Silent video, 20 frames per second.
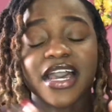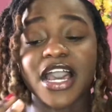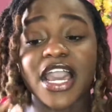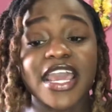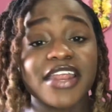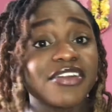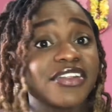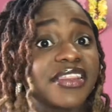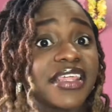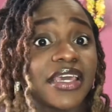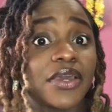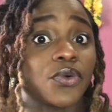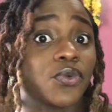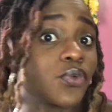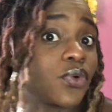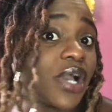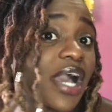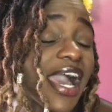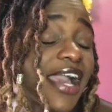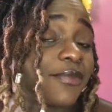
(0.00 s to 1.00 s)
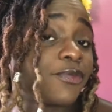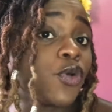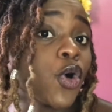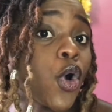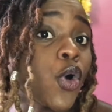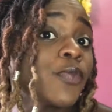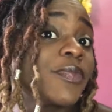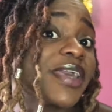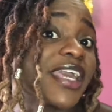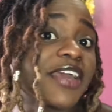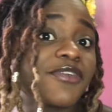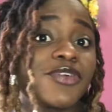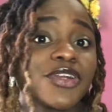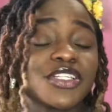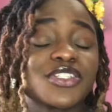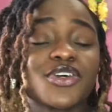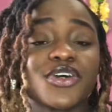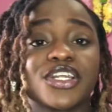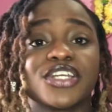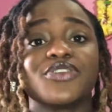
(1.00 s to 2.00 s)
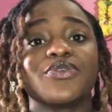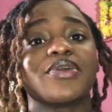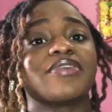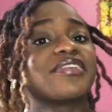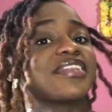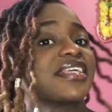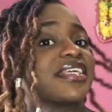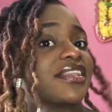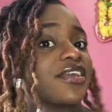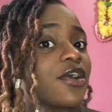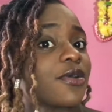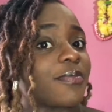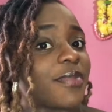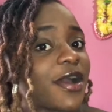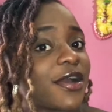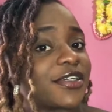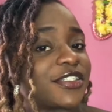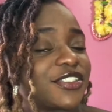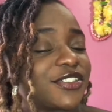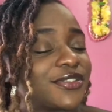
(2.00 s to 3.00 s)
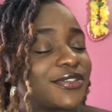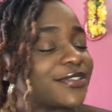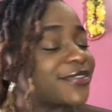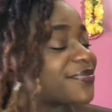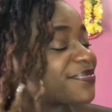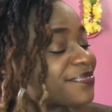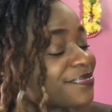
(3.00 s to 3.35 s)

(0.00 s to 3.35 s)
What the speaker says: Everything, I'm hoping everyone's going to do everything in their power to,